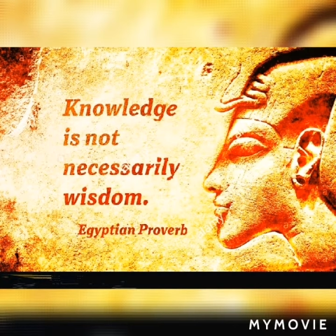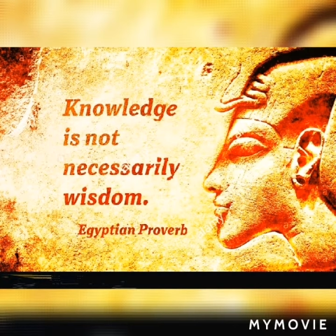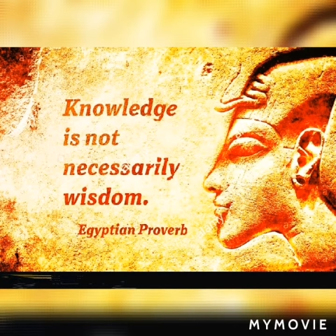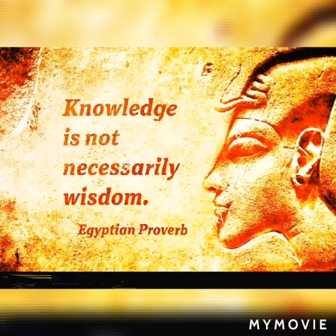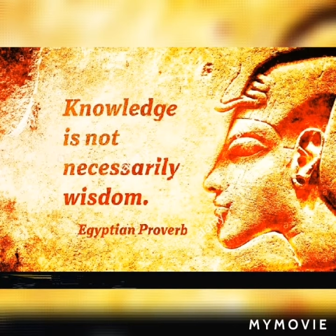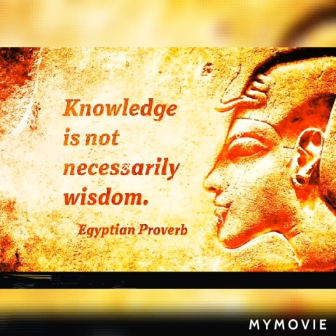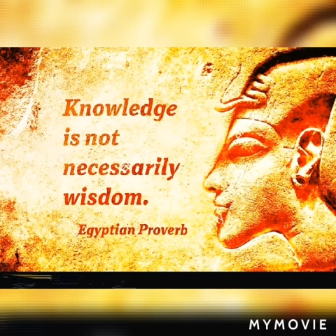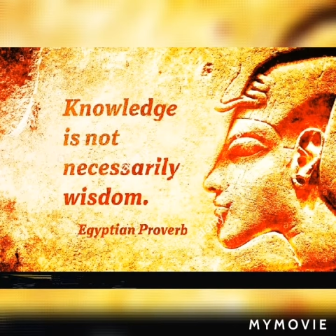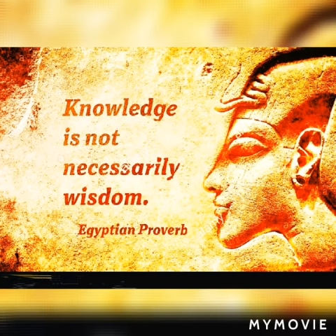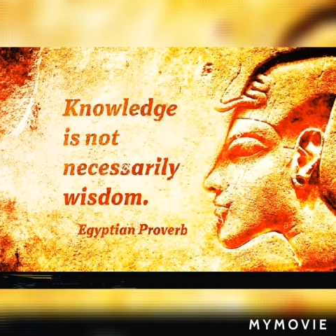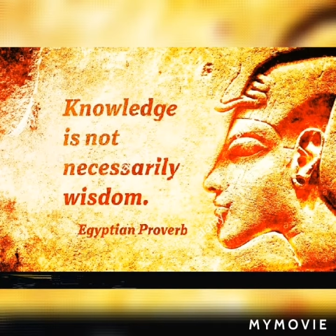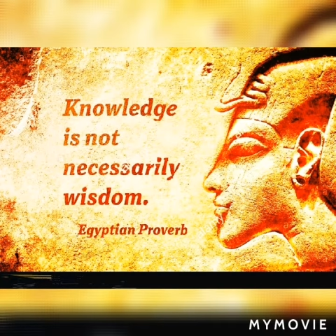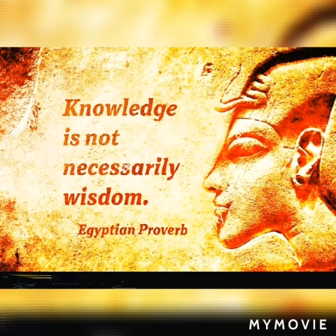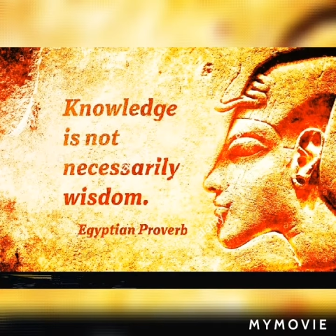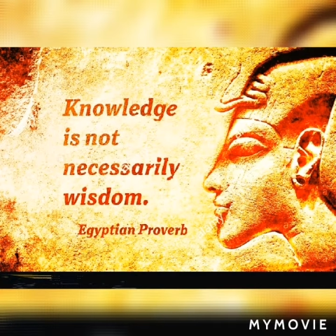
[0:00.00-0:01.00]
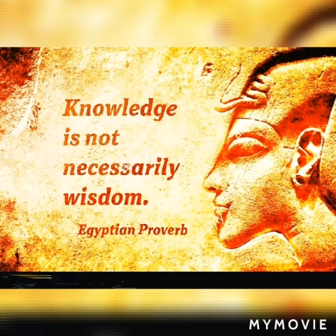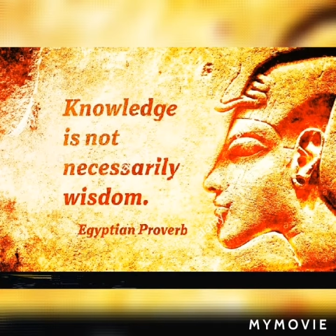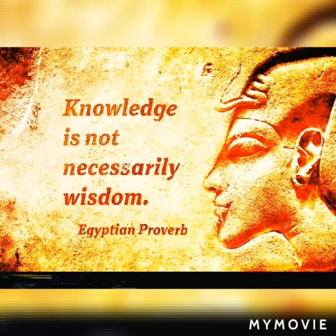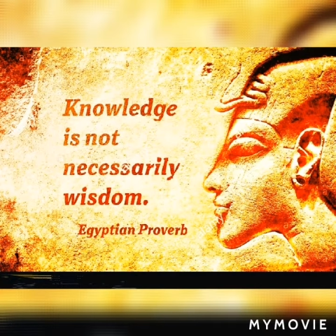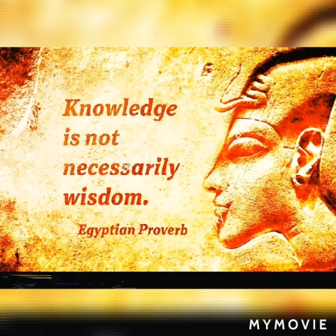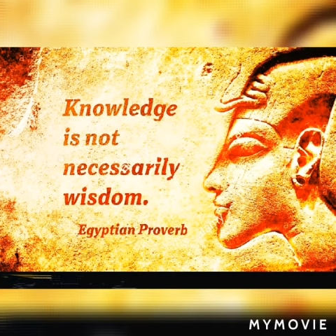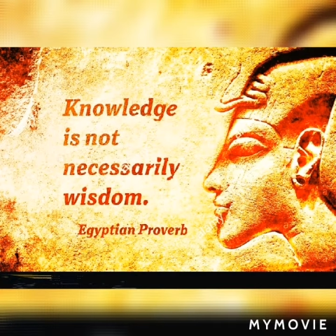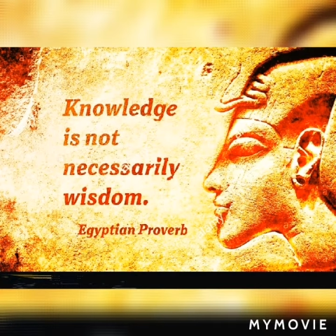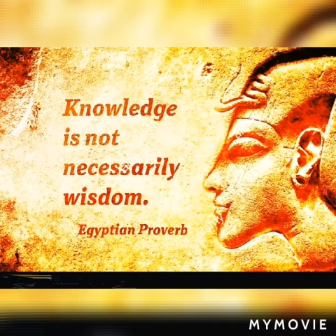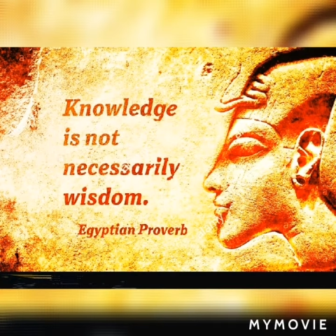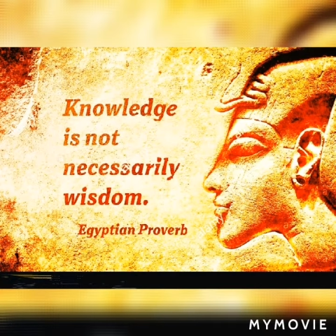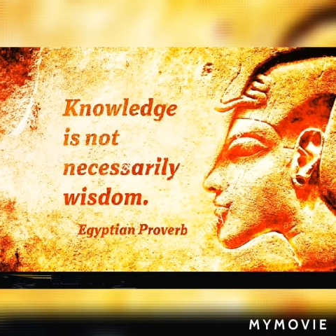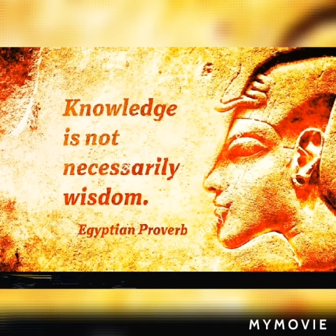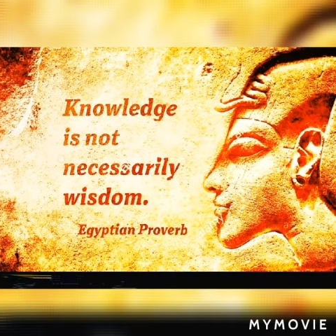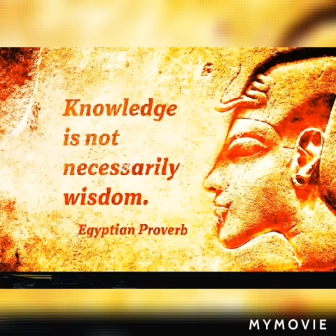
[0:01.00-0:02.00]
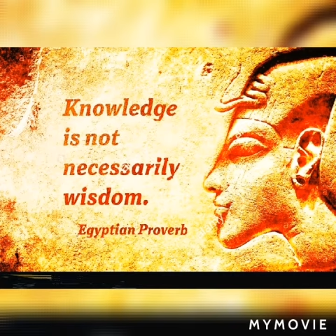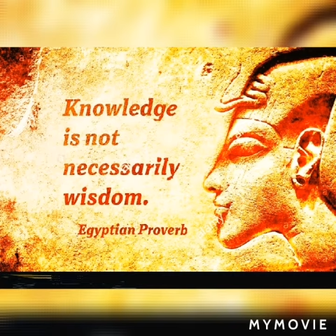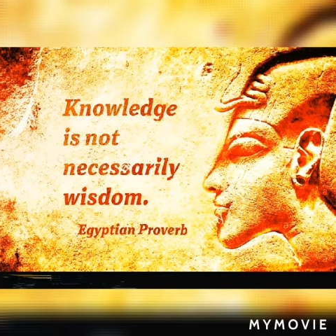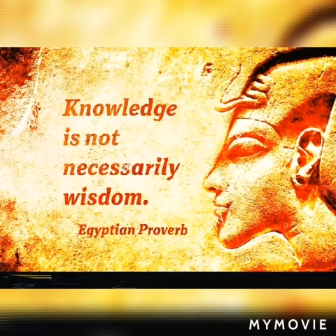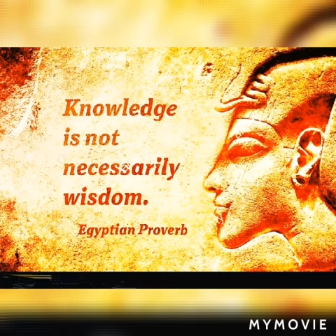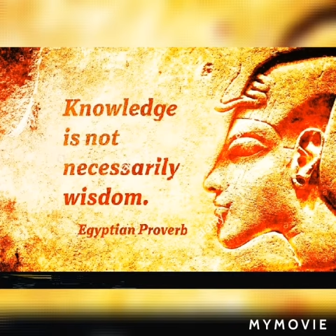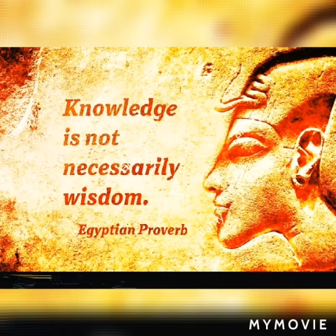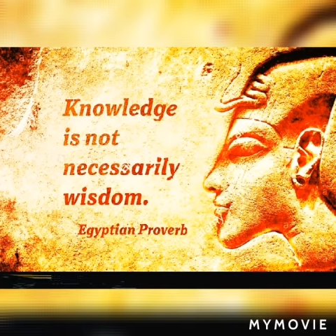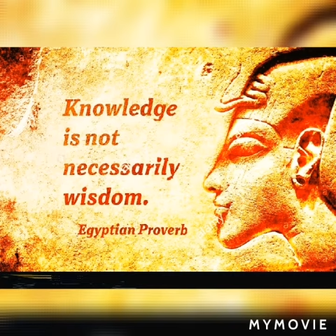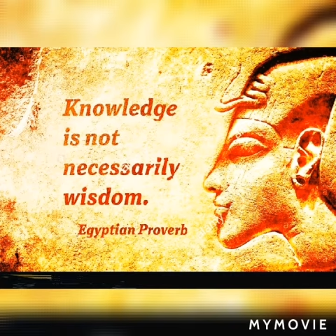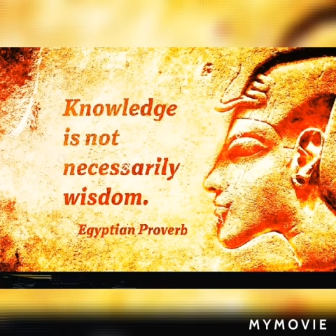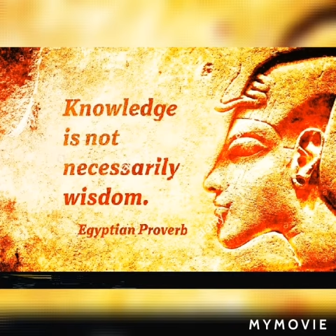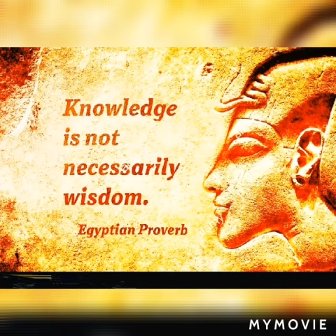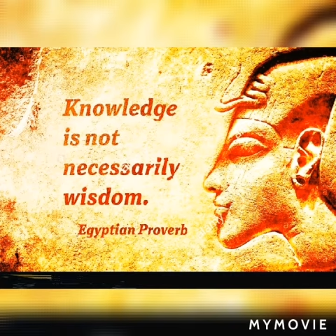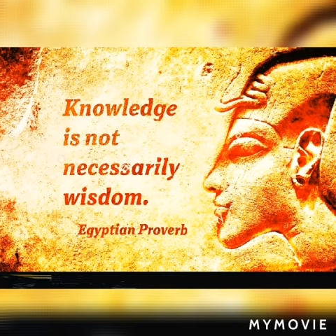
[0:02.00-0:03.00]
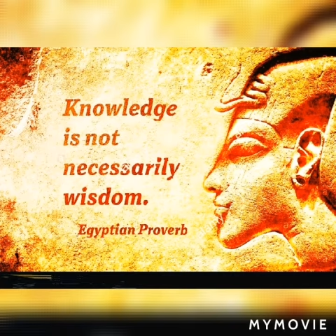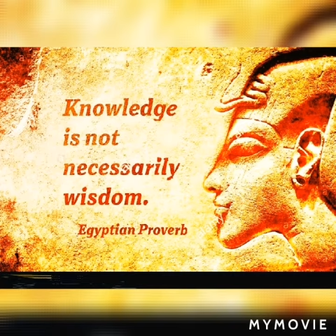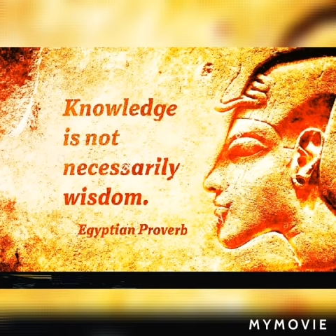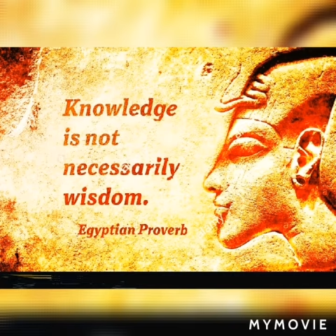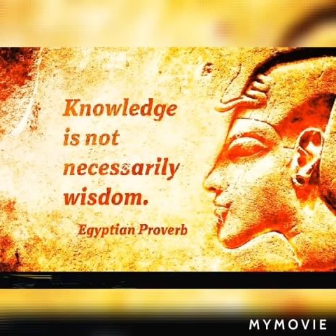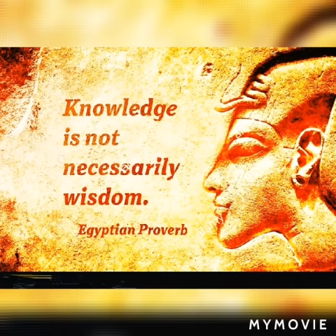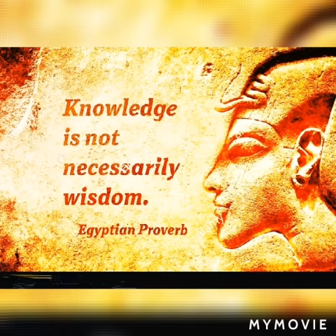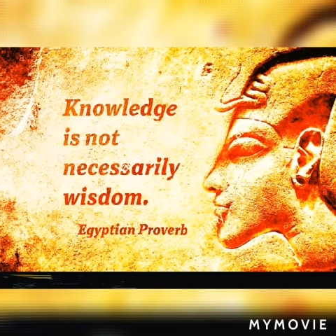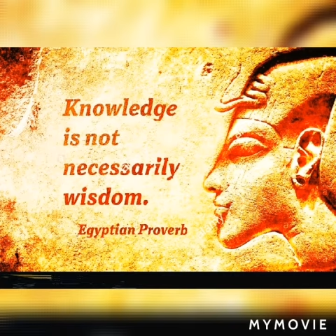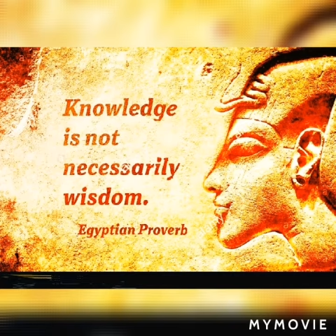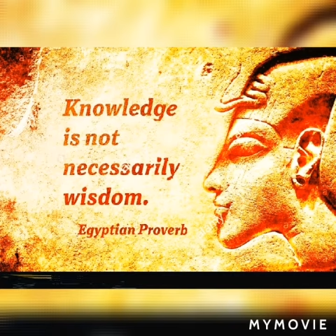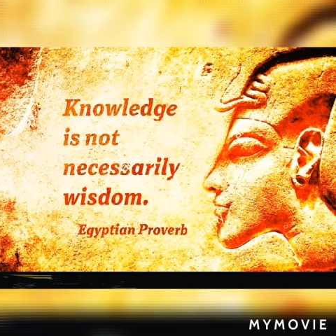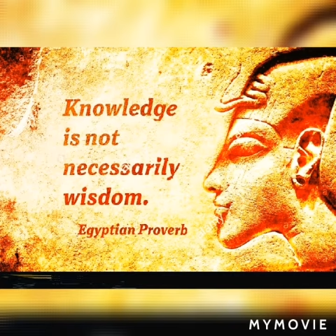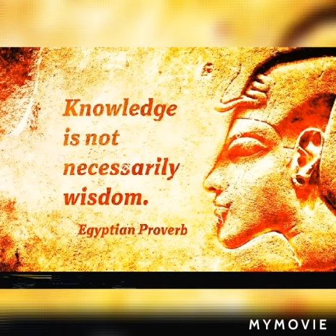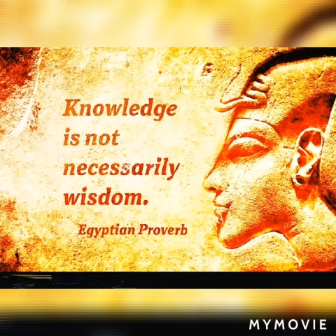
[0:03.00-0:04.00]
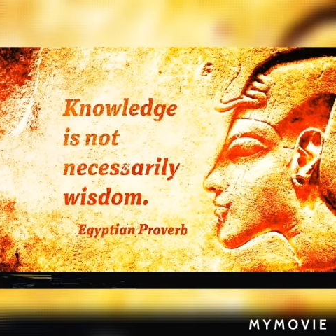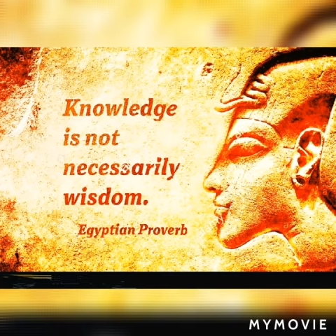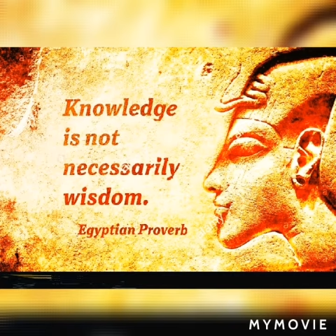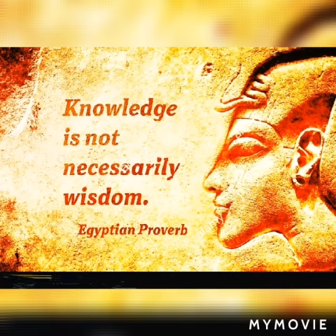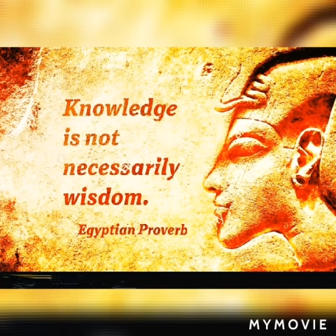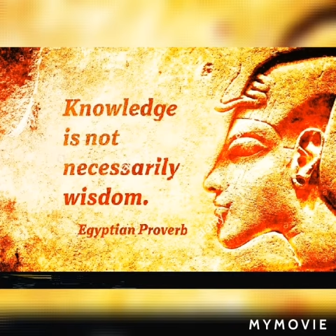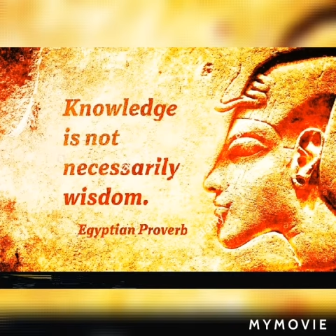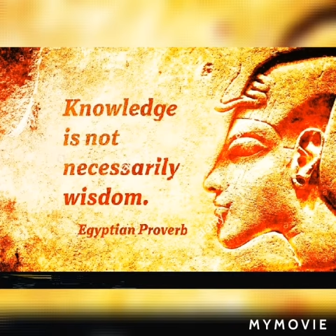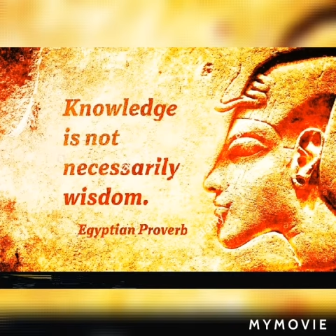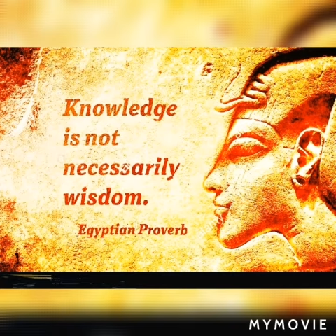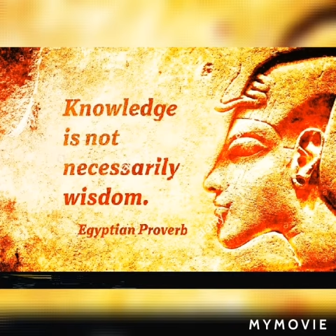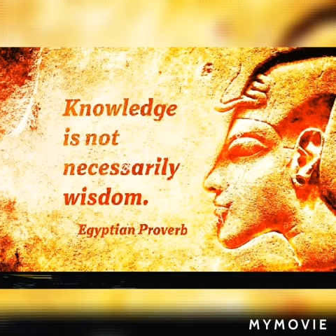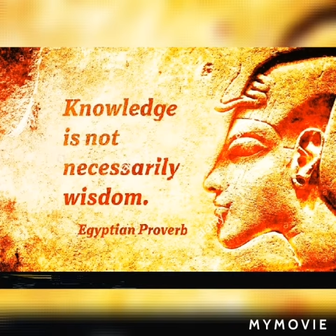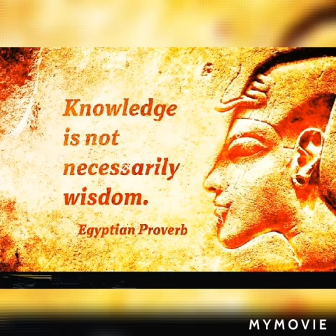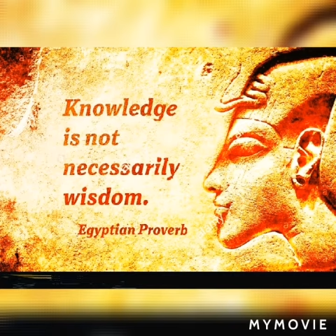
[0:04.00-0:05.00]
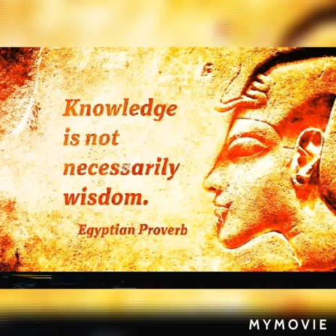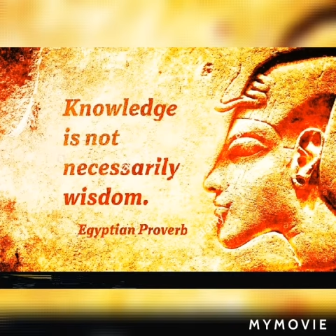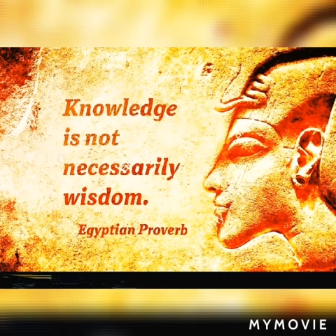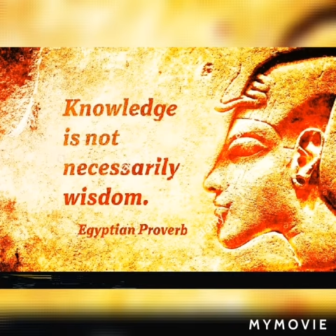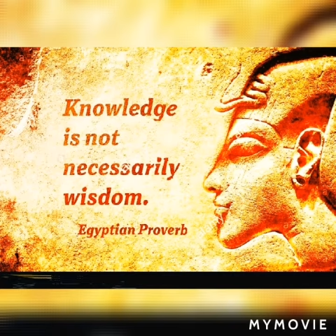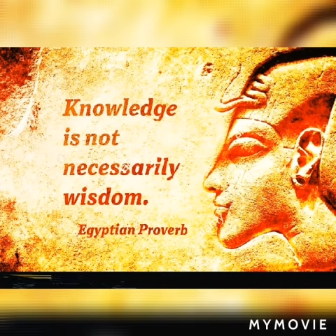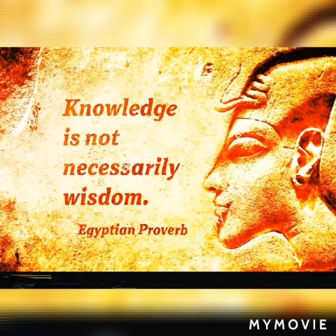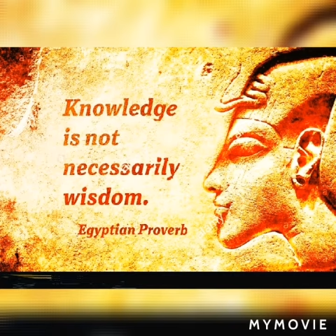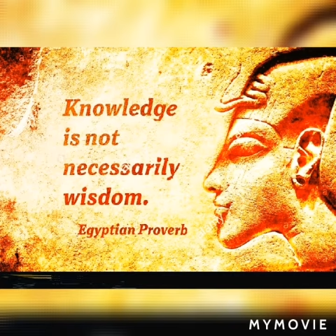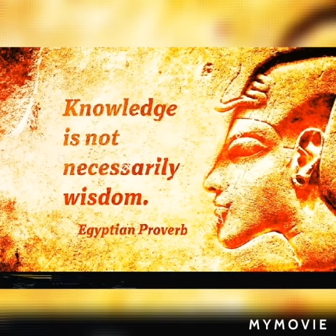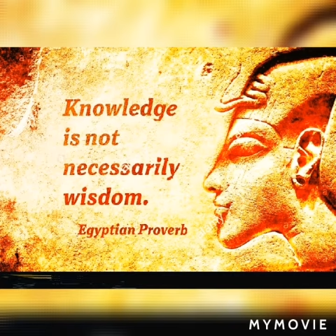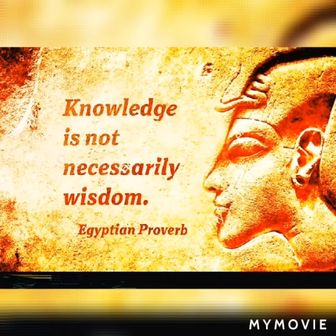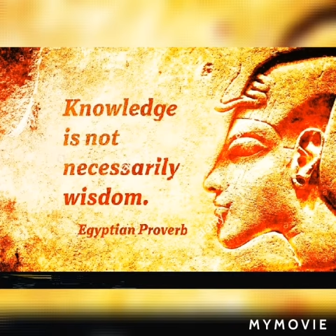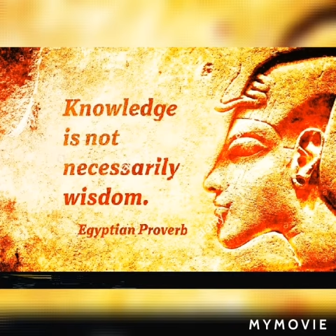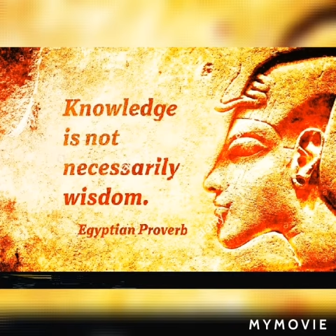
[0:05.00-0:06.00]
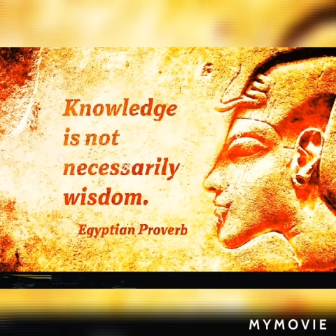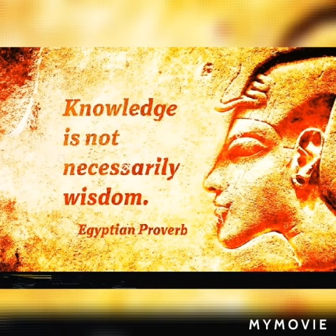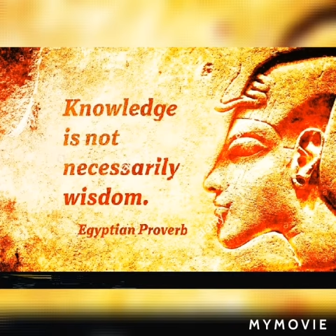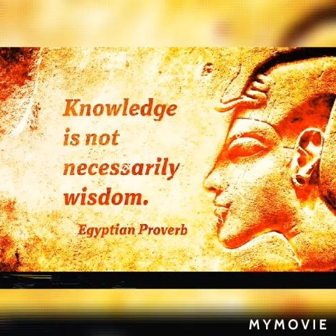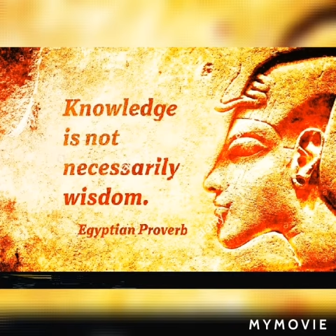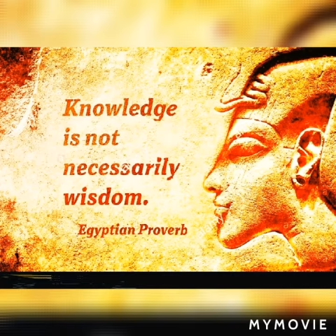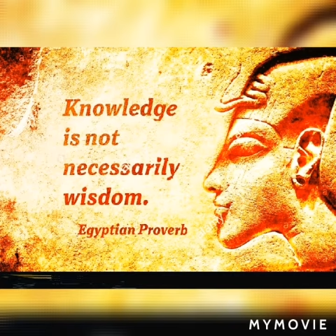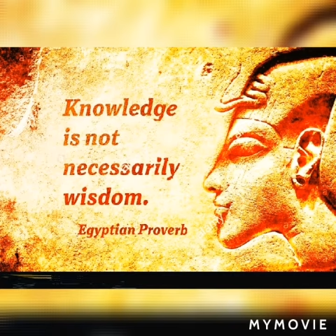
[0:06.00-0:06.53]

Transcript: (no speaker visible)